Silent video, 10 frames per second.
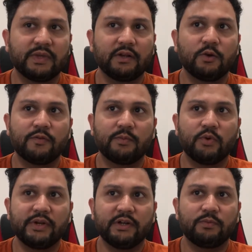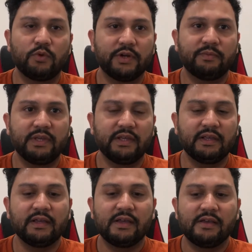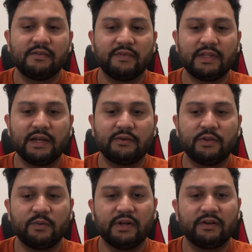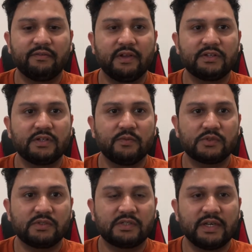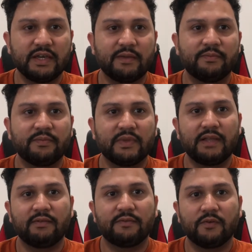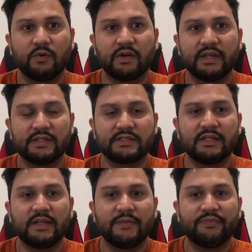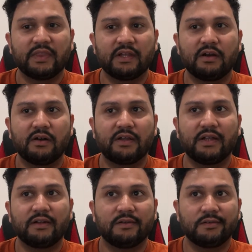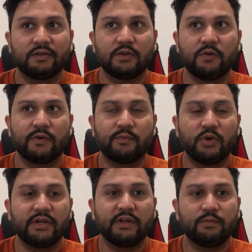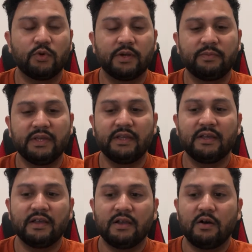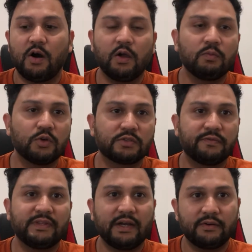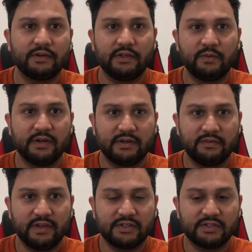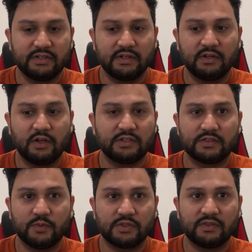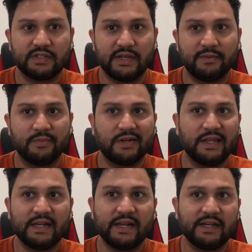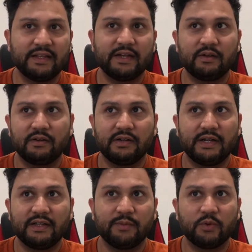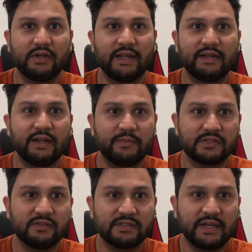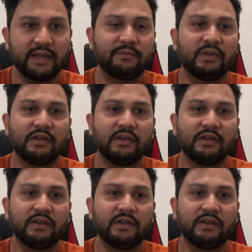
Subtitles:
go from point A to point B without human intervention most of the time. Level 4 is the car can go from point A to point B almost without human intervention, not just most of the time, but like 99 or 99.99% of the time.